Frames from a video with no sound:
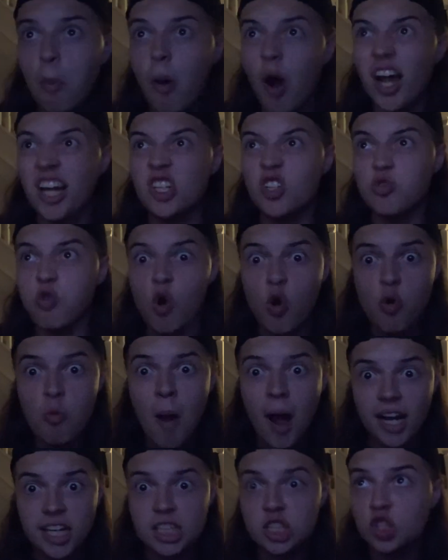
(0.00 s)
by Drew
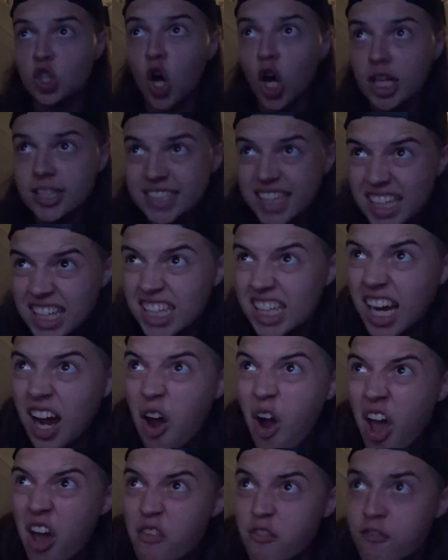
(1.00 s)
McIntyre, taking
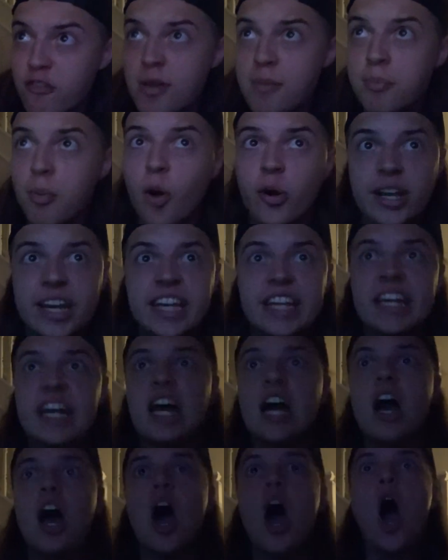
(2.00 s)
out everybody.
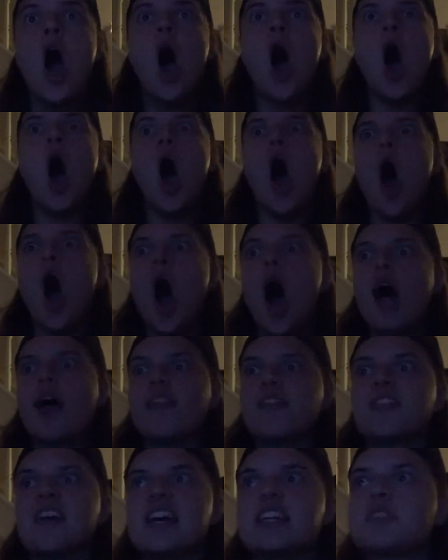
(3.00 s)

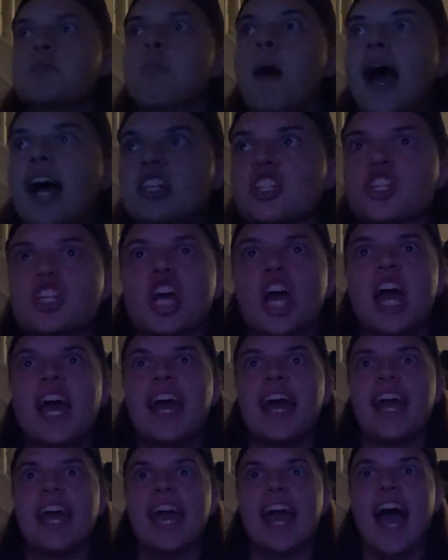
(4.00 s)
This match
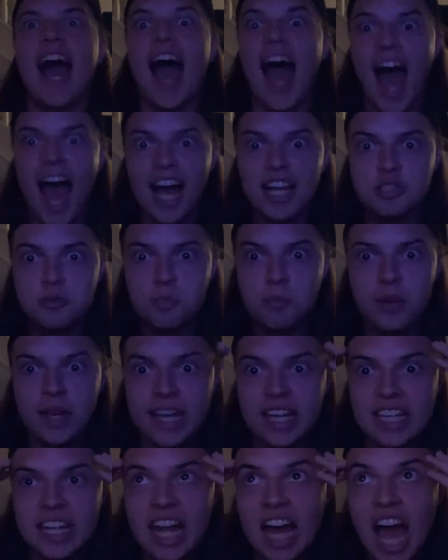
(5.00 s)
has
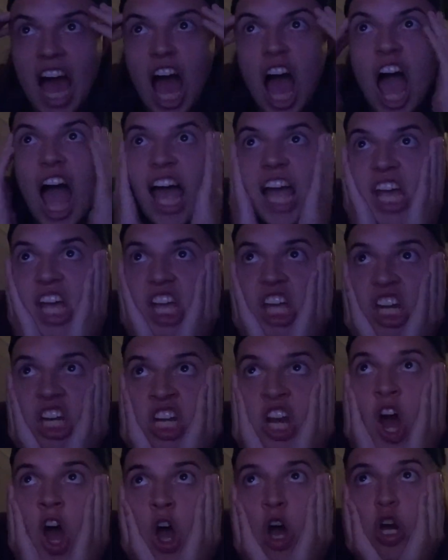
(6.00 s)
been
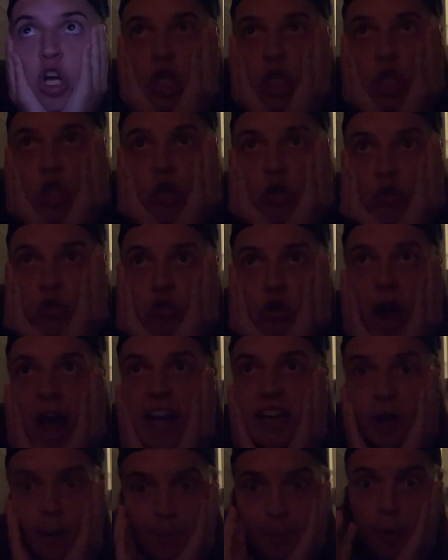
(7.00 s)

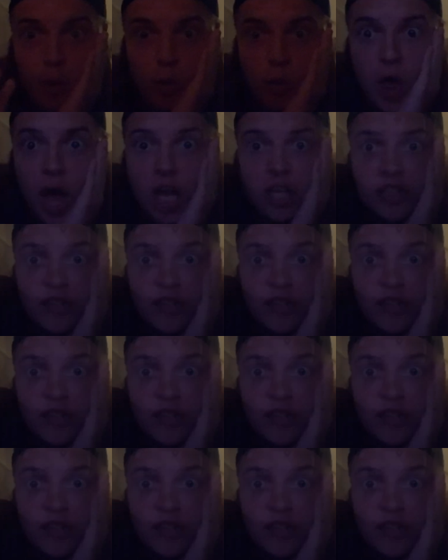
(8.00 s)
incredible thus